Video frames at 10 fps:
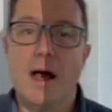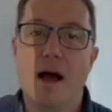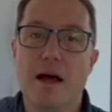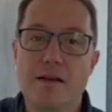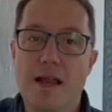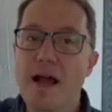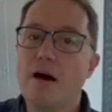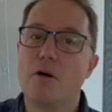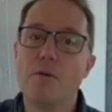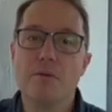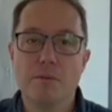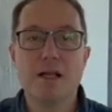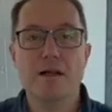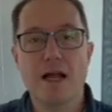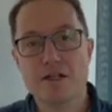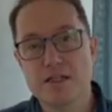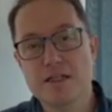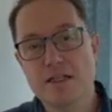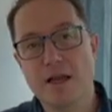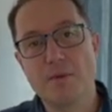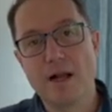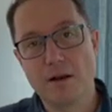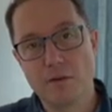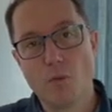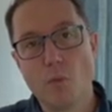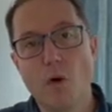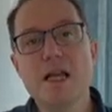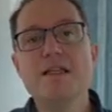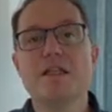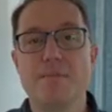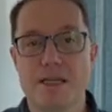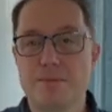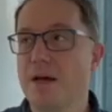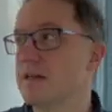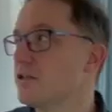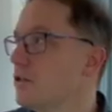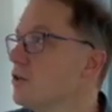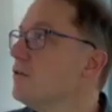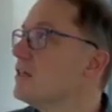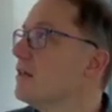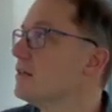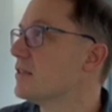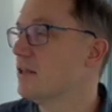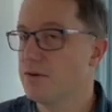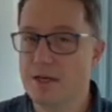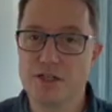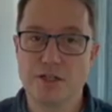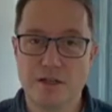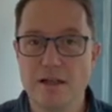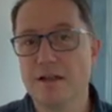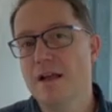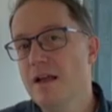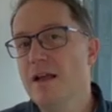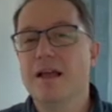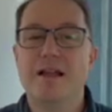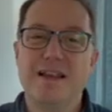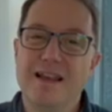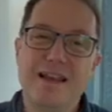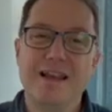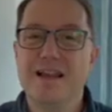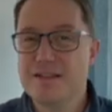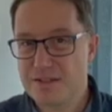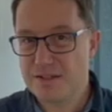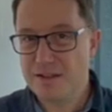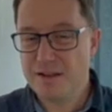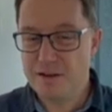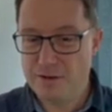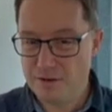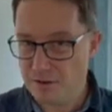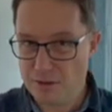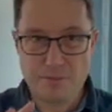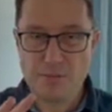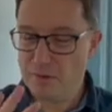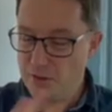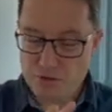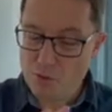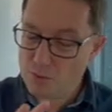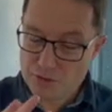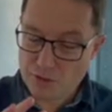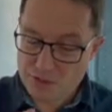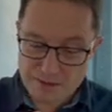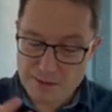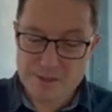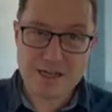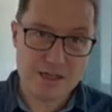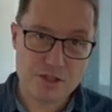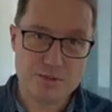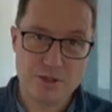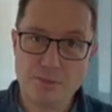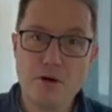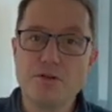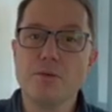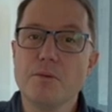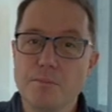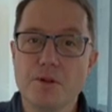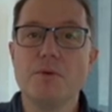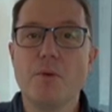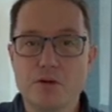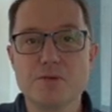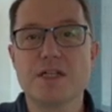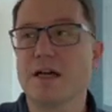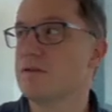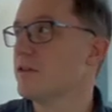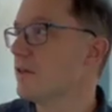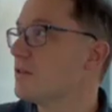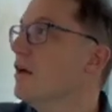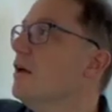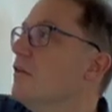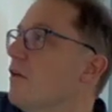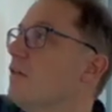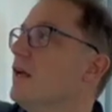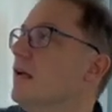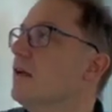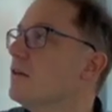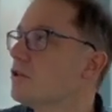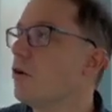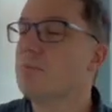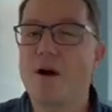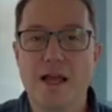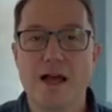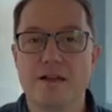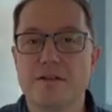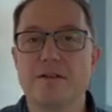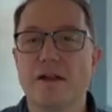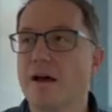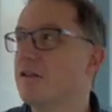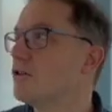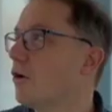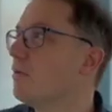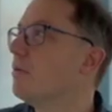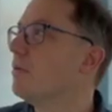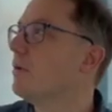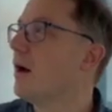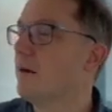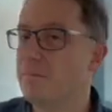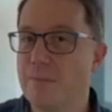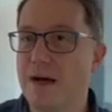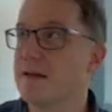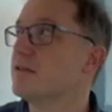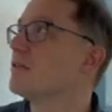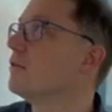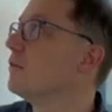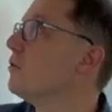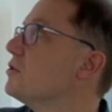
And now we can actually say, well, what is the best pass to choose in this situation? There's all sorts of limitations with the model, but the model tells us that the top right hand, the top pass, the one to